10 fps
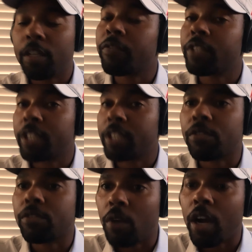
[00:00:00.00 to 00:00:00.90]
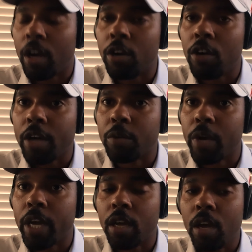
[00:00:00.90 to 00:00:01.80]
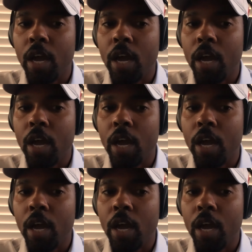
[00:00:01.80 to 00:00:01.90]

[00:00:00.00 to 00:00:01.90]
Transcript: it definitely carries a lot of weight.